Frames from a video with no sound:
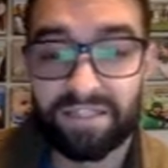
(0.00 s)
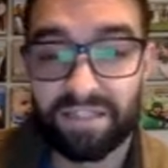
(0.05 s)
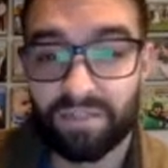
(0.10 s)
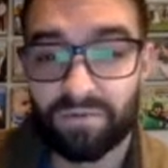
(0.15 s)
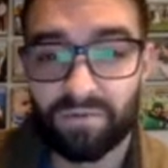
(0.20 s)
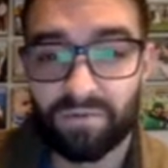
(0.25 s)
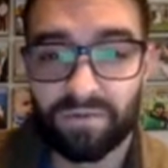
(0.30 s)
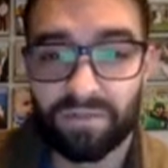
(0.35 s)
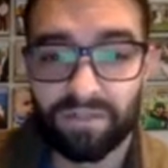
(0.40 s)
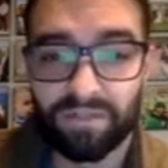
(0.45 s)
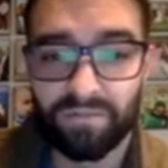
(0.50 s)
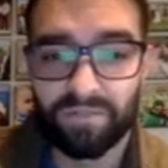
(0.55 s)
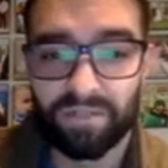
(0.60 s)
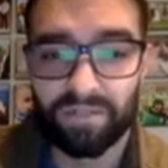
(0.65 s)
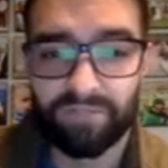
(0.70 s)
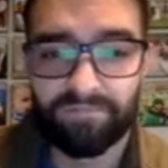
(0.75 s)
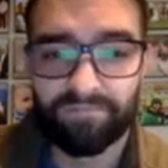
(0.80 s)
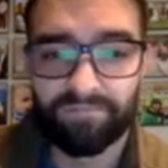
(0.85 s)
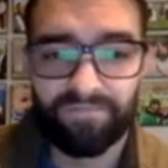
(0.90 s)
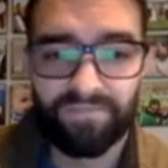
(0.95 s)

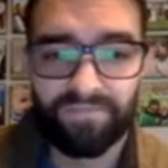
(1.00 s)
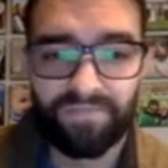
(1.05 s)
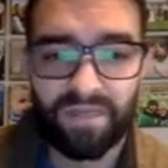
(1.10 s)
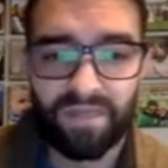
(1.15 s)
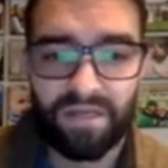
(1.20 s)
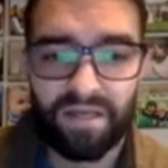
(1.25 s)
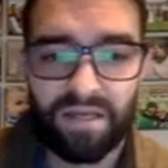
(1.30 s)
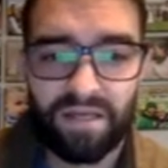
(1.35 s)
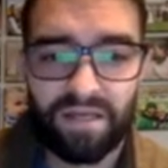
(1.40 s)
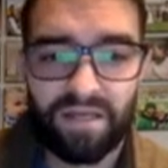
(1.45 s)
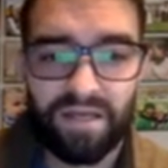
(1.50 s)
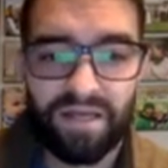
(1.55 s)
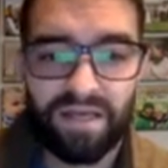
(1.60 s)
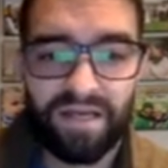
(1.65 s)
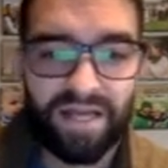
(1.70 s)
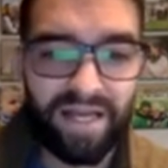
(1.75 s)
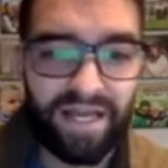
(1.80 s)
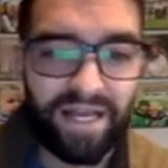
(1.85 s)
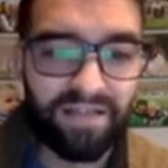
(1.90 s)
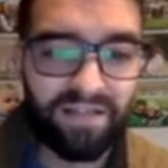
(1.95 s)
equilibrium.
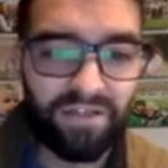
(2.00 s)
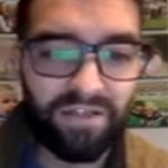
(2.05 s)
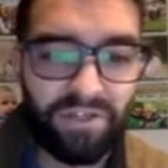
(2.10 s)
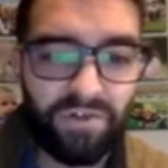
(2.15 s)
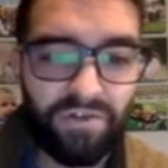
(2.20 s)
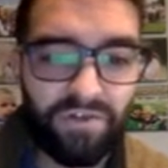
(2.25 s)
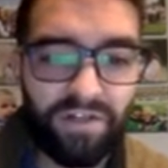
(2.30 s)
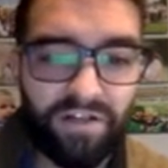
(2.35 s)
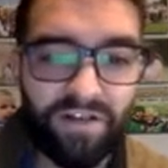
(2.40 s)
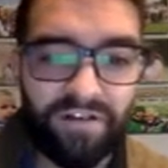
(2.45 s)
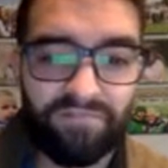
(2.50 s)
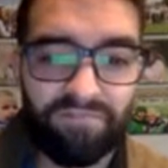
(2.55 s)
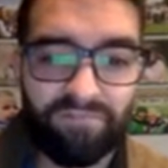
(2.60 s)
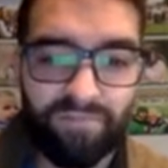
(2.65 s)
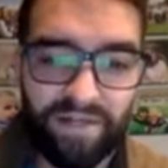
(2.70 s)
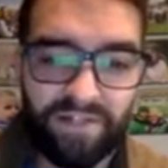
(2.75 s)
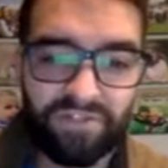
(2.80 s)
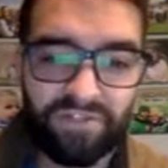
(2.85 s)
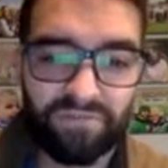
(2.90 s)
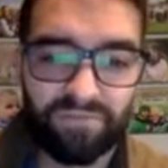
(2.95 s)
And the unit of
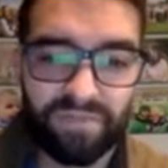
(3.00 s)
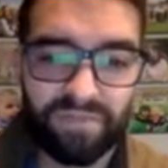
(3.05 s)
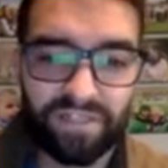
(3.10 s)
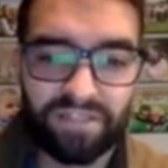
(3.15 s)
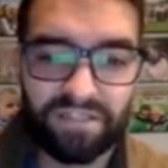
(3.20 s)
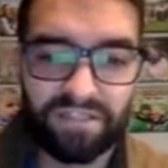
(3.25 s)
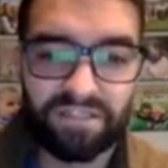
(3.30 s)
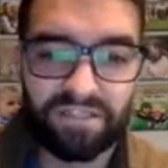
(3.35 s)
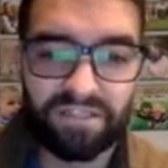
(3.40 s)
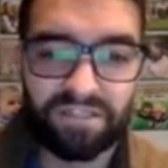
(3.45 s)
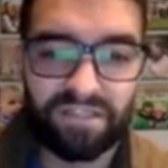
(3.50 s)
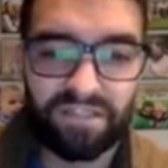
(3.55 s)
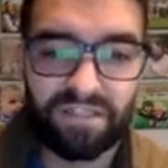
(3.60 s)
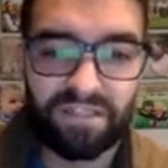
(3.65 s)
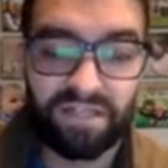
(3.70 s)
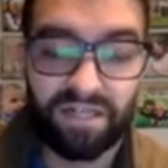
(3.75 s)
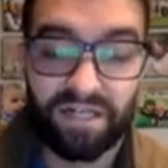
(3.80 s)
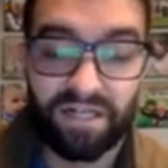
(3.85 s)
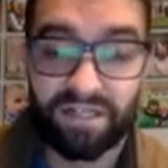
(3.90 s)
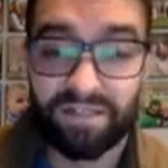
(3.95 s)
measurement,
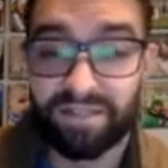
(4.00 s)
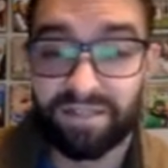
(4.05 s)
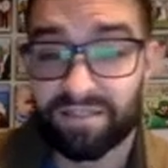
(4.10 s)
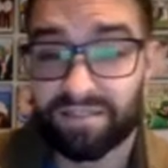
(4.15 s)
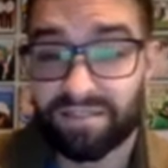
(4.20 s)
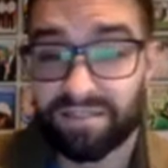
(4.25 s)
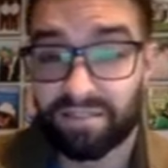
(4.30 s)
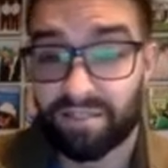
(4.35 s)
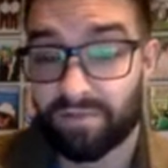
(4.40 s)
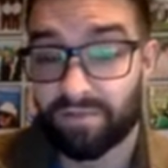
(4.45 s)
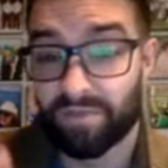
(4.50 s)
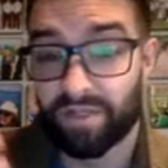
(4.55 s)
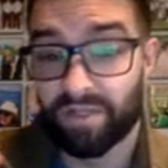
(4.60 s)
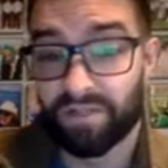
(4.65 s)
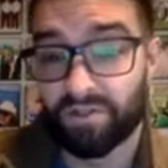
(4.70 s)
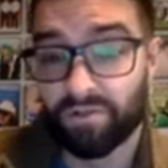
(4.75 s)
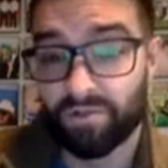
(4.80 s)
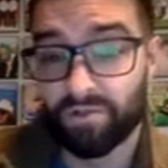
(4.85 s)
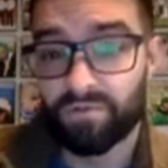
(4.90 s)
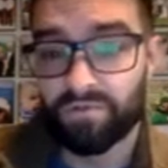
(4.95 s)
this is going to be
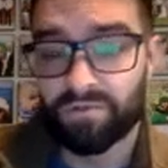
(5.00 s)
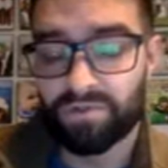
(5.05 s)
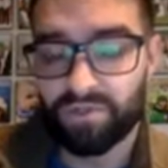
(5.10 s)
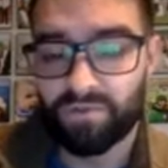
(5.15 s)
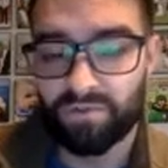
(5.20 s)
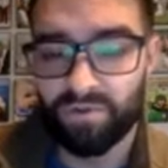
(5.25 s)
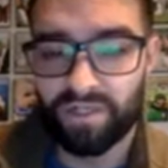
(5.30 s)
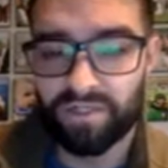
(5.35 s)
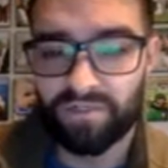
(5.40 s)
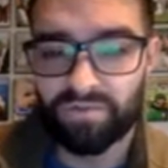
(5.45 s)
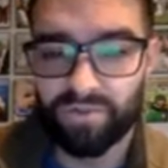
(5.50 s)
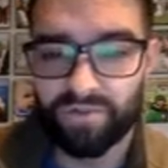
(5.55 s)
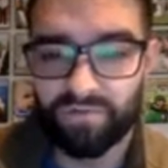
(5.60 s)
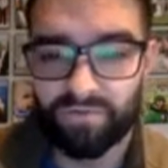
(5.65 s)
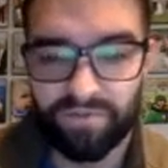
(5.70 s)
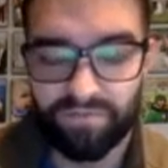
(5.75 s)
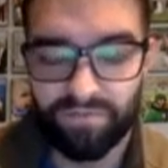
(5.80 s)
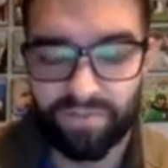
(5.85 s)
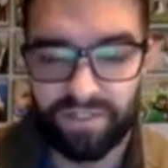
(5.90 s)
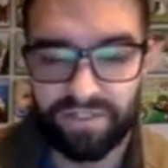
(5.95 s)
new to us.
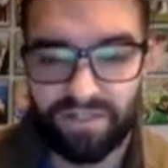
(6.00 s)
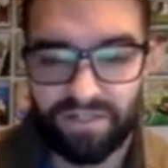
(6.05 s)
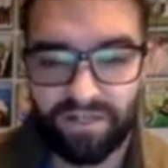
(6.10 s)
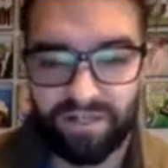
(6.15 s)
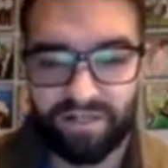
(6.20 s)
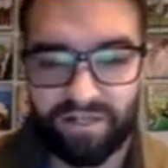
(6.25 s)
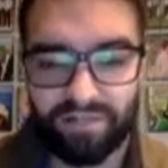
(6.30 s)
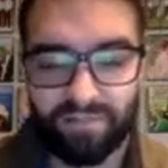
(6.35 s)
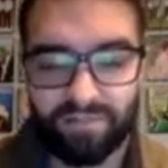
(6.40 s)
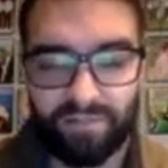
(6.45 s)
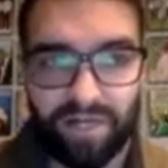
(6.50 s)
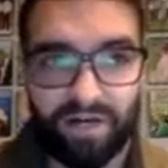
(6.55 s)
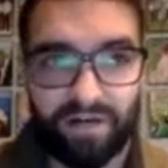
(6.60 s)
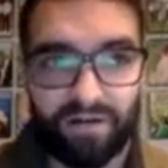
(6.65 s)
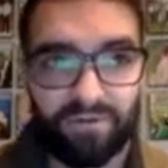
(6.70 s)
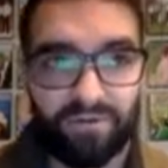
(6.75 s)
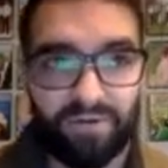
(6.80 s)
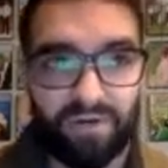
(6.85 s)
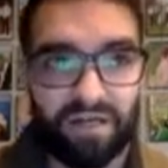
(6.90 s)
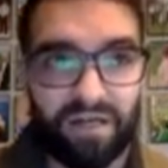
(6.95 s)
We've been talking
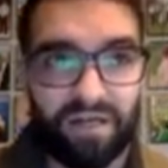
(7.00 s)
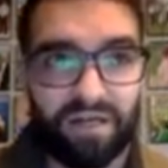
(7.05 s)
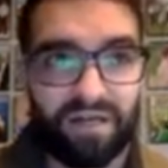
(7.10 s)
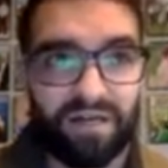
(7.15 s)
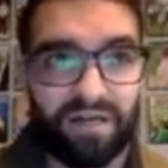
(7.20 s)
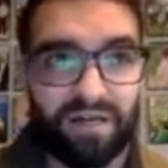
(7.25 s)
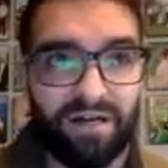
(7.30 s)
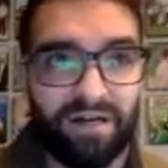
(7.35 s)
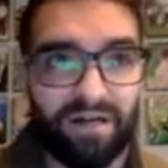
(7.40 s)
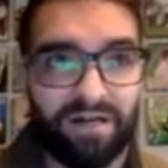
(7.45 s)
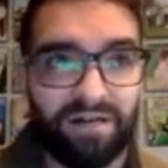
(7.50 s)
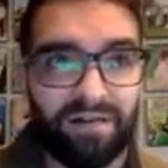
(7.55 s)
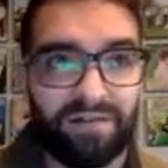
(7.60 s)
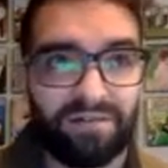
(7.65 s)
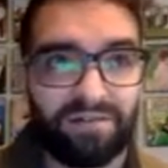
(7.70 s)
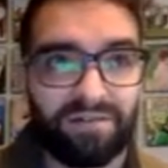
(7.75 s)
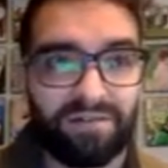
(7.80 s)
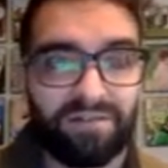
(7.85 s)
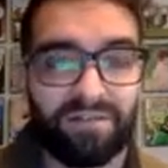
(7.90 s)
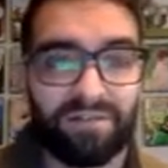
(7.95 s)
about
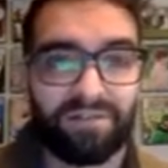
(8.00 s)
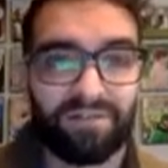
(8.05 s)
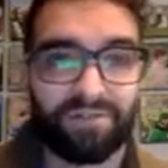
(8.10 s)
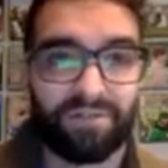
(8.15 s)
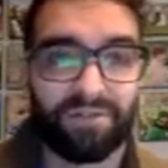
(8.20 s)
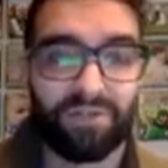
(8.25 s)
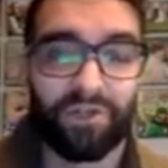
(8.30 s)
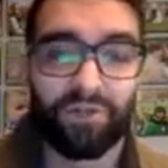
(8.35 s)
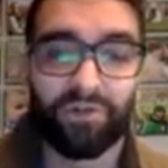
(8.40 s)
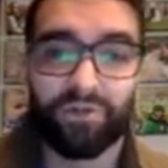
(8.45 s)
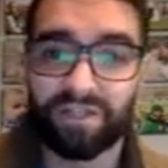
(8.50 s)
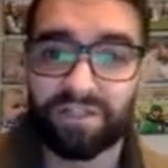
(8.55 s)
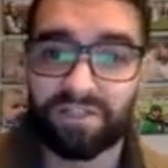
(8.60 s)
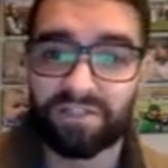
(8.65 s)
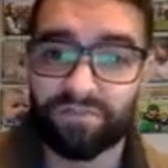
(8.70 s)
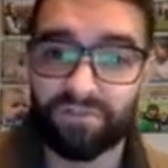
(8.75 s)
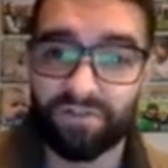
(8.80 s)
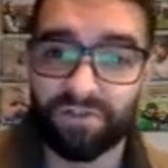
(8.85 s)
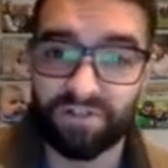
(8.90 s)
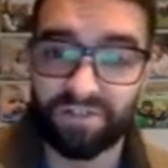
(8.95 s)
units
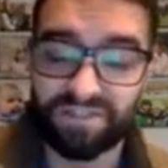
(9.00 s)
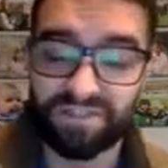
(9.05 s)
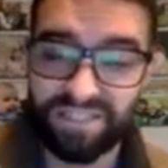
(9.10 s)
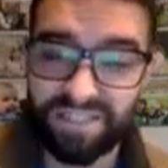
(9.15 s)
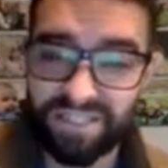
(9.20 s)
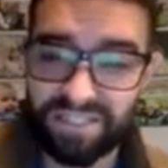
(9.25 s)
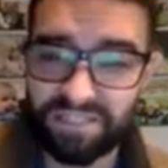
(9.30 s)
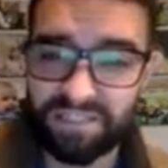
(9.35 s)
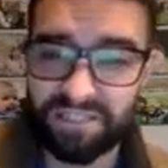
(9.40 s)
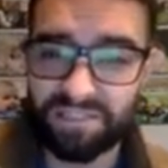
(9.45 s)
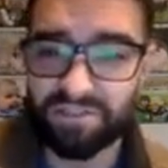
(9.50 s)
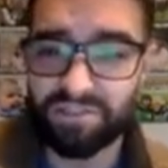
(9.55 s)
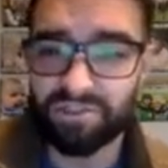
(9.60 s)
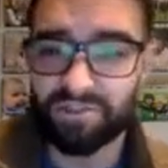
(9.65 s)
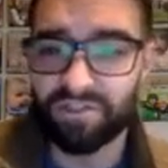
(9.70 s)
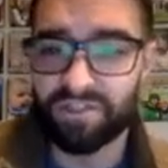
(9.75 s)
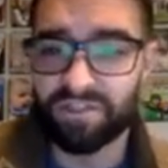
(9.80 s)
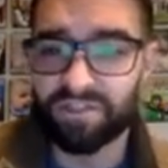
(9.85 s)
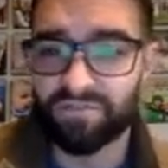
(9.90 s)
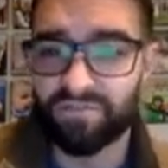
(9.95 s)
for distance,
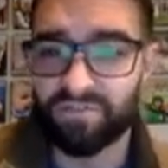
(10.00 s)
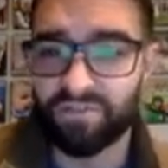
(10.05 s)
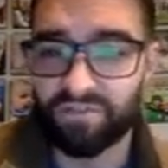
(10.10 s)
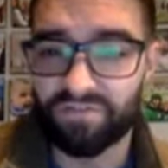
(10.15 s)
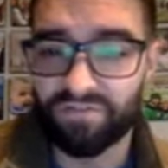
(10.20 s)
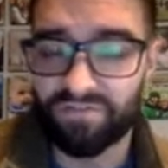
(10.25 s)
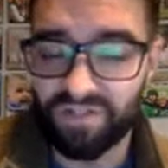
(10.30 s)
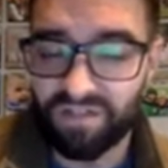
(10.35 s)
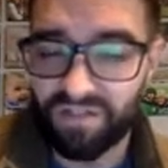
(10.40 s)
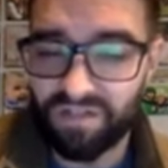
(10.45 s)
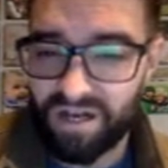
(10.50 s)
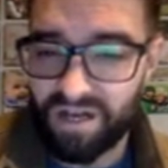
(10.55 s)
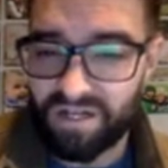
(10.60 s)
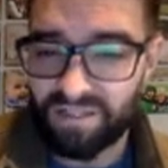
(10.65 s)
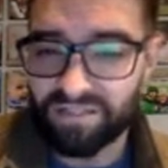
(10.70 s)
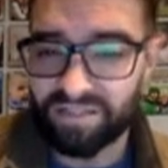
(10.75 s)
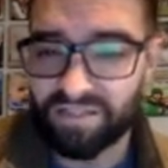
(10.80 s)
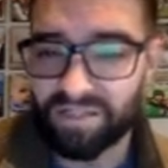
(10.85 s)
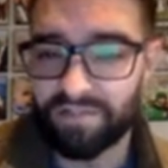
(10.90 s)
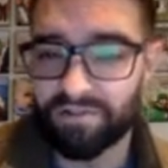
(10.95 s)
units for
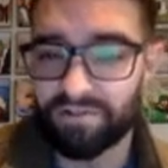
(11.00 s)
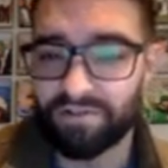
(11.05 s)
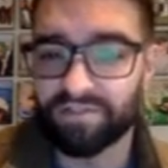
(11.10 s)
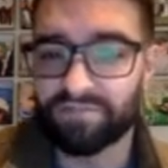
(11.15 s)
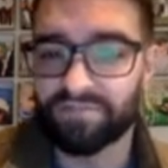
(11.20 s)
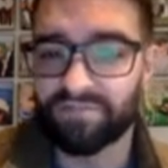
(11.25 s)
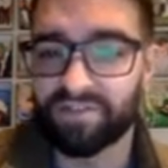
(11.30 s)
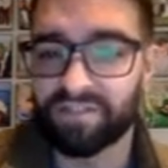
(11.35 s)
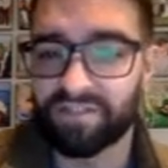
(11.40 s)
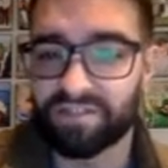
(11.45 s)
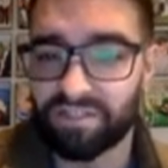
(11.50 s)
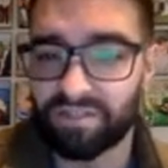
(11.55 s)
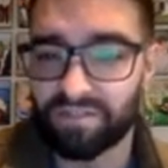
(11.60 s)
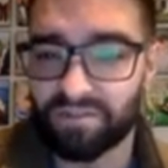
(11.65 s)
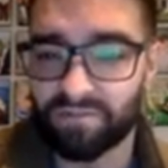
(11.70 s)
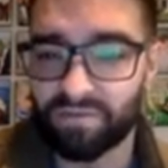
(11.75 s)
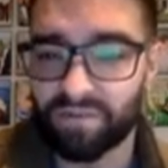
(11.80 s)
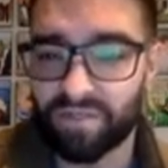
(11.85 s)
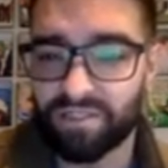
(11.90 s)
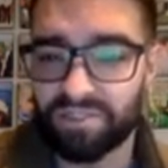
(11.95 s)
velocity, units for
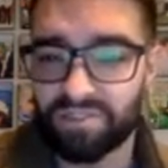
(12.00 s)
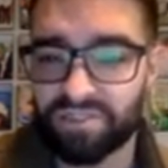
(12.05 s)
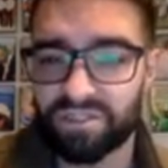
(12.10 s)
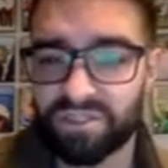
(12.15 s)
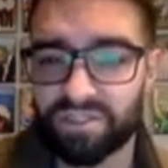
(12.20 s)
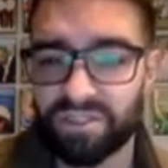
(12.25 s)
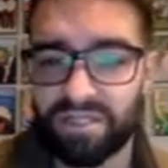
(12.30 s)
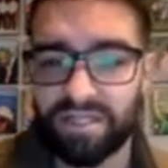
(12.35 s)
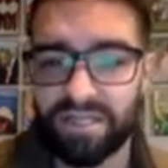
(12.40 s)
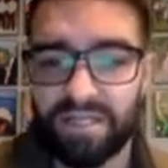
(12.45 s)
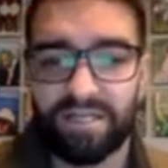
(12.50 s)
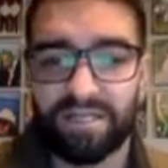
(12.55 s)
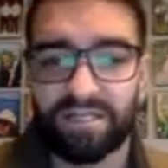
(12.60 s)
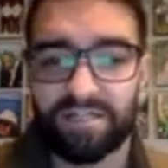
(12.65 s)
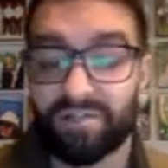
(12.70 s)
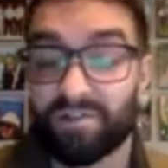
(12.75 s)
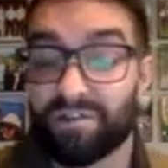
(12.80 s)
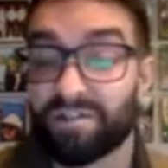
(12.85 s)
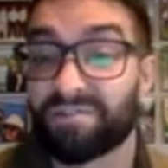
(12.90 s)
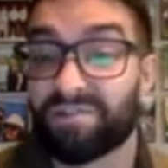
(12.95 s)
acceleration,
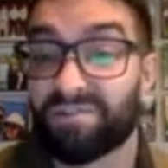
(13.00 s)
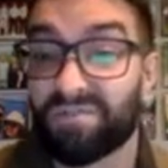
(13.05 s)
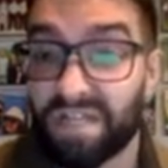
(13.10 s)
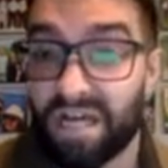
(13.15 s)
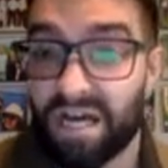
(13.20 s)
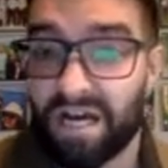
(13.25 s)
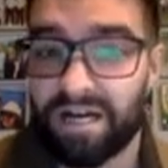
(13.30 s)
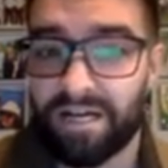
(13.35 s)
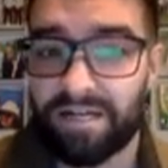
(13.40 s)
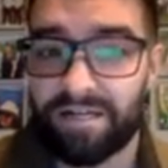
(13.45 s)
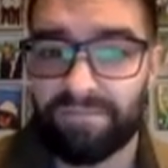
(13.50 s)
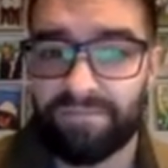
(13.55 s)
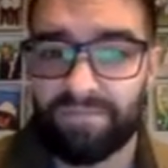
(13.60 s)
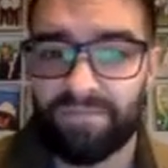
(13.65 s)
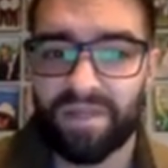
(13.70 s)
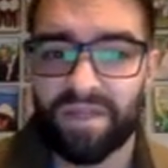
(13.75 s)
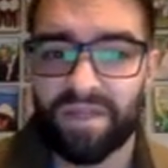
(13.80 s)
units of time.